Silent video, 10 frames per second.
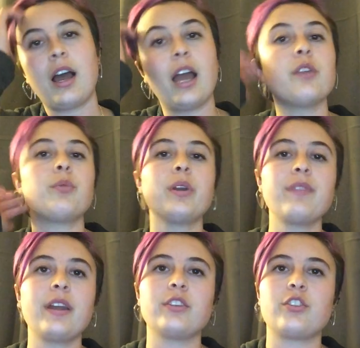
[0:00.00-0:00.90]
I have one
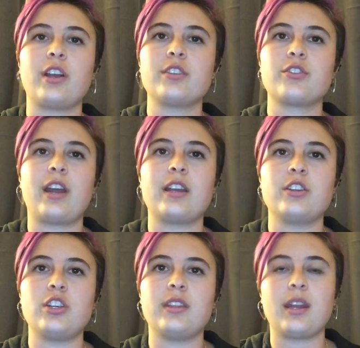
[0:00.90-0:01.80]
final
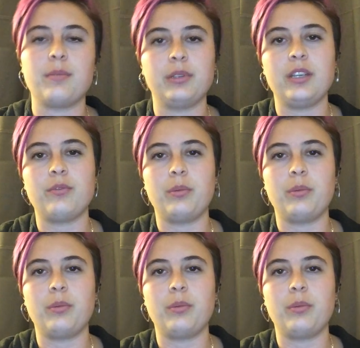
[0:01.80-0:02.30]
strategy that I believe